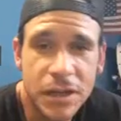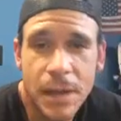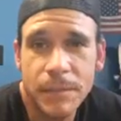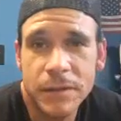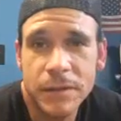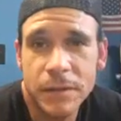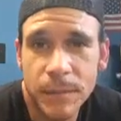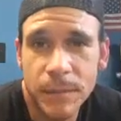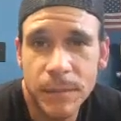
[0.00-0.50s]

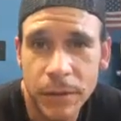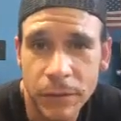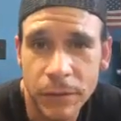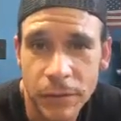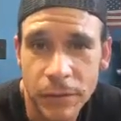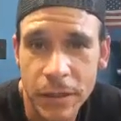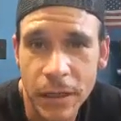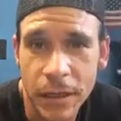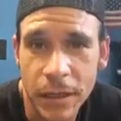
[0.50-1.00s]
happens to be in
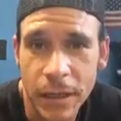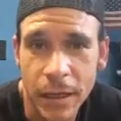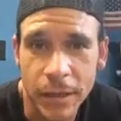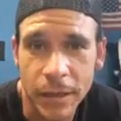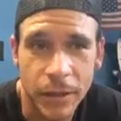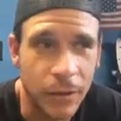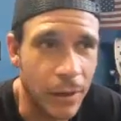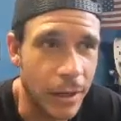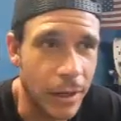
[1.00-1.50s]
your
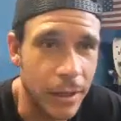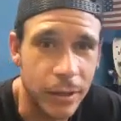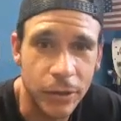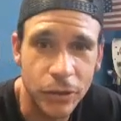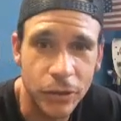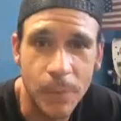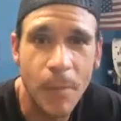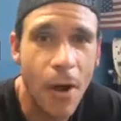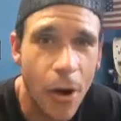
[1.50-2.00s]
DNA. Like
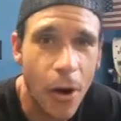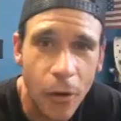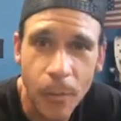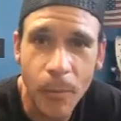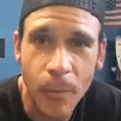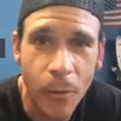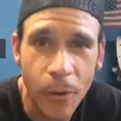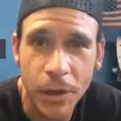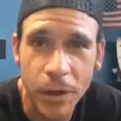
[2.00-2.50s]
tomorrow
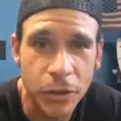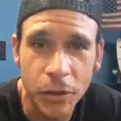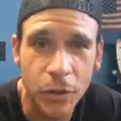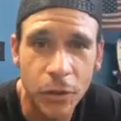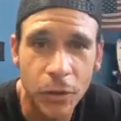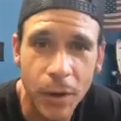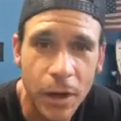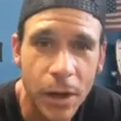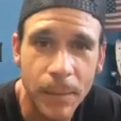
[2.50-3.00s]
morning, you
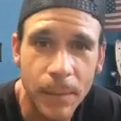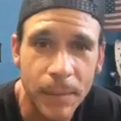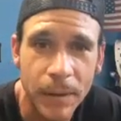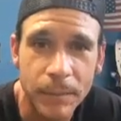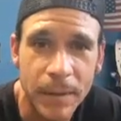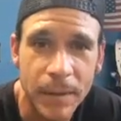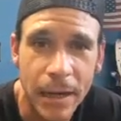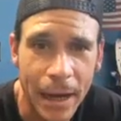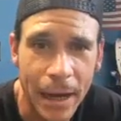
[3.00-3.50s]
can wake up
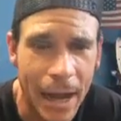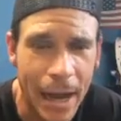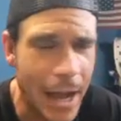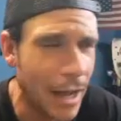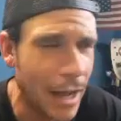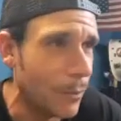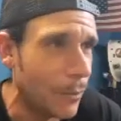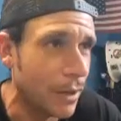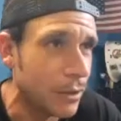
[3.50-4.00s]
and be like,
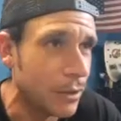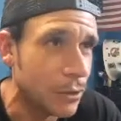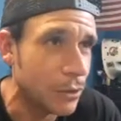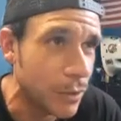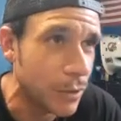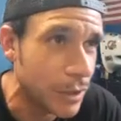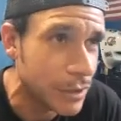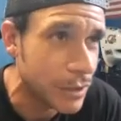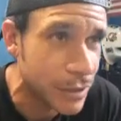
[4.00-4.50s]
I don't want to
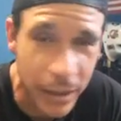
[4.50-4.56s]
do this